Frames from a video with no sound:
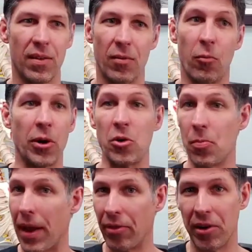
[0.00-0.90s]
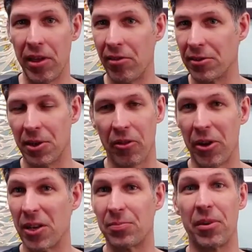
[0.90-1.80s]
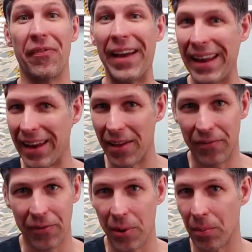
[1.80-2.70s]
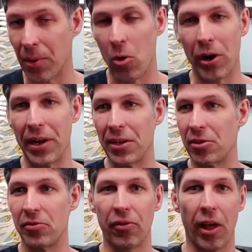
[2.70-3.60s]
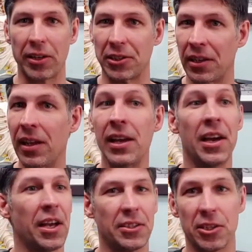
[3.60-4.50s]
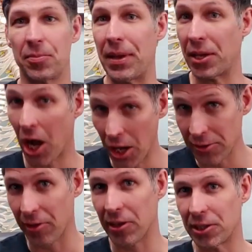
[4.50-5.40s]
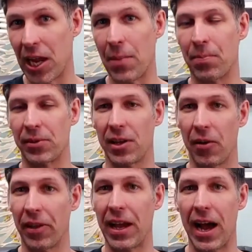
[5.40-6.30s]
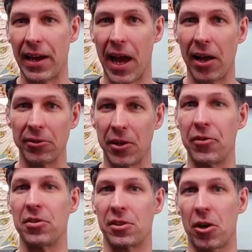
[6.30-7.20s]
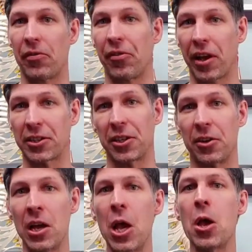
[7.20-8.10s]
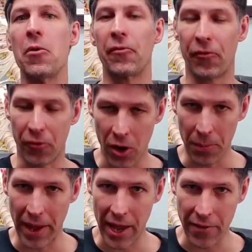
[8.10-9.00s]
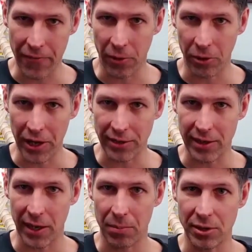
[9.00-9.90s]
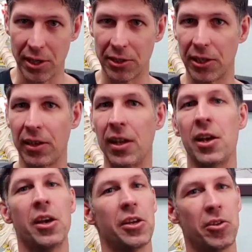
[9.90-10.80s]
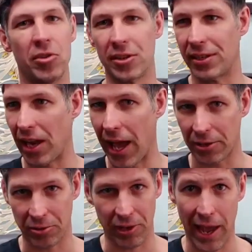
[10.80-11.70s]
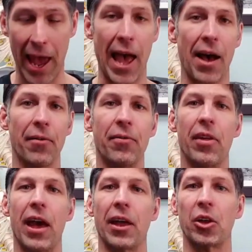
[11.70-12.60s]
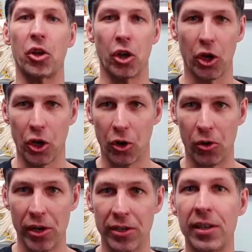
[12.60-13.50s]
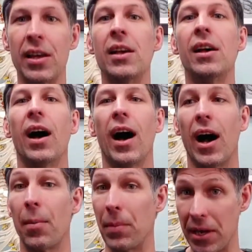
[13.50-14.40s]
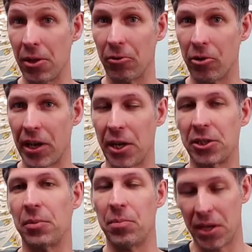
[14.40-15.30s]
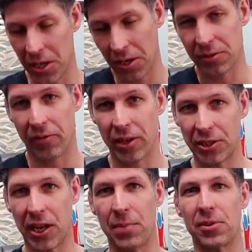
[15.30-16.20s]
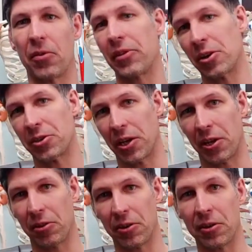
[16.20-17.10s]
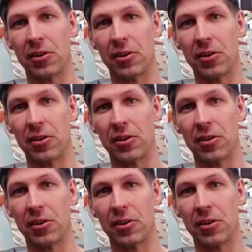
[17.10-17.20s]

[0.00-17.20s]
when you bend the knee, there's nothing that's preventing it from going into flexion. It's just because of the shapes of the condyles. If you start flexion from a fully extended position, you just naturally have that concurrent uh, medial rotation because of the shapes of the articular